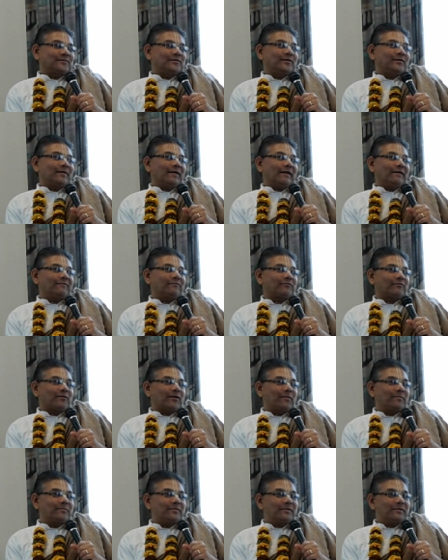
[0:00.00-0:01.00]
derived
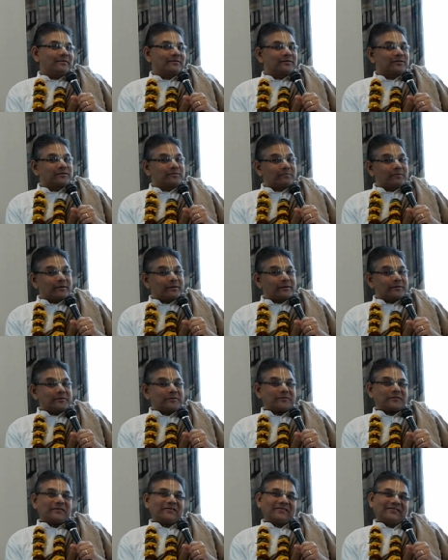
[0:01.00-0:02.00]
from
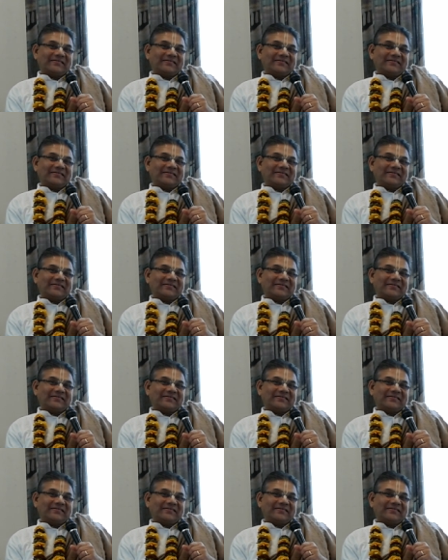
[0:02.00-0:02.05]
spiritual.